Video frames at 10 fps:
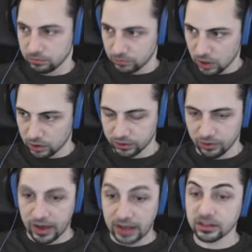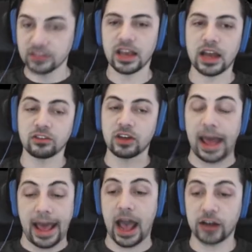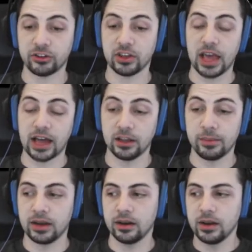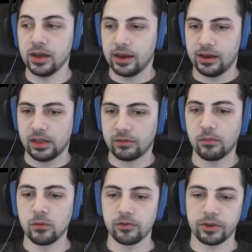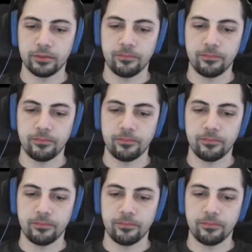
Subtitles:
also fast, because again, it's going to hash the element and then remove it.